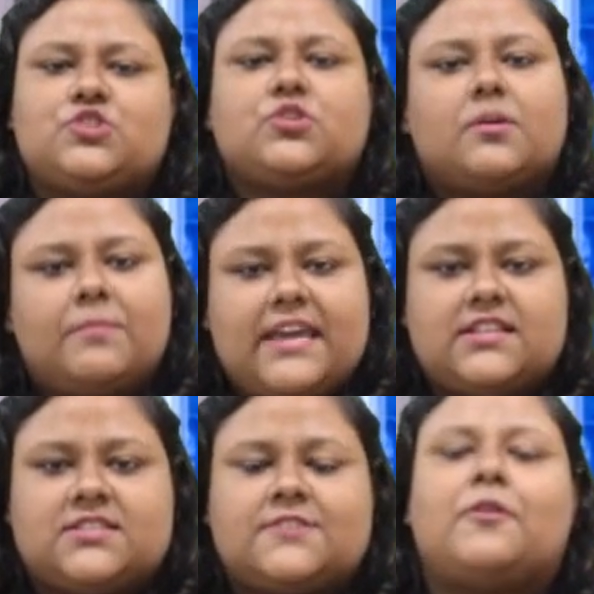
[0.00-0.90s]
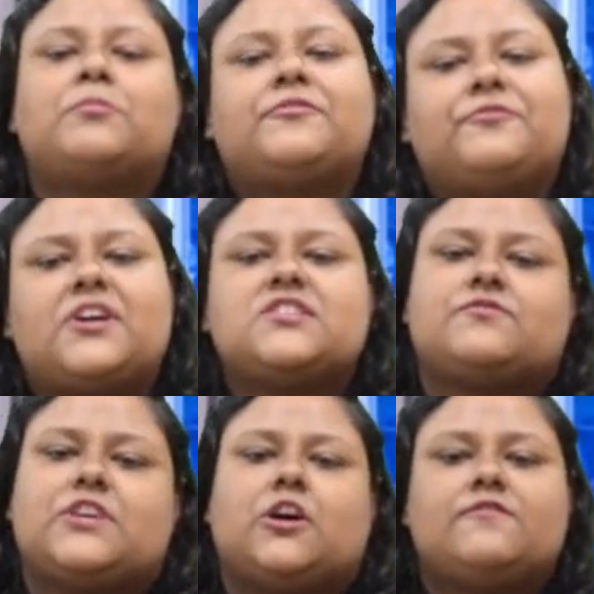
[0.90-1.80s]
to commence from the first
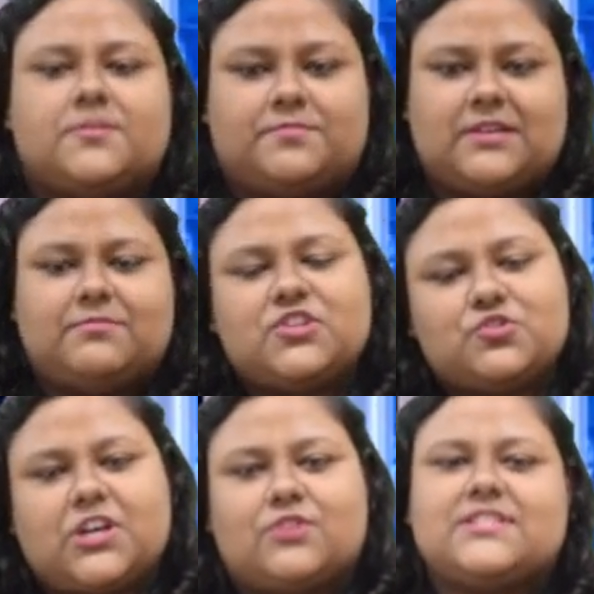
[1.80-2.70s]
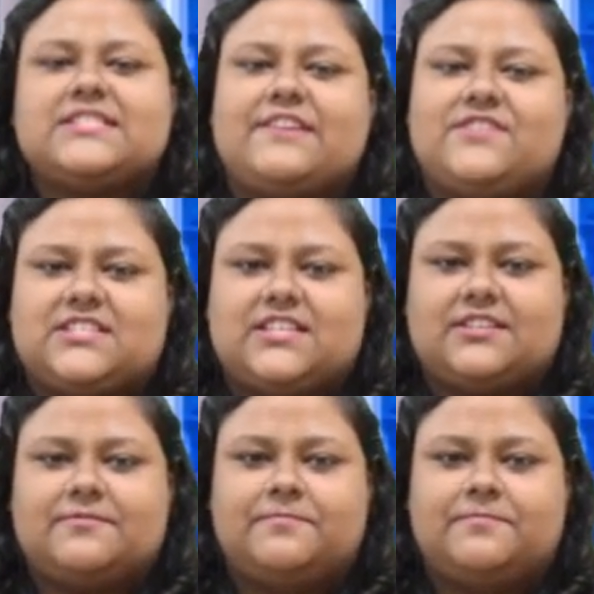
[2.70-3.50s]
week of September 2017.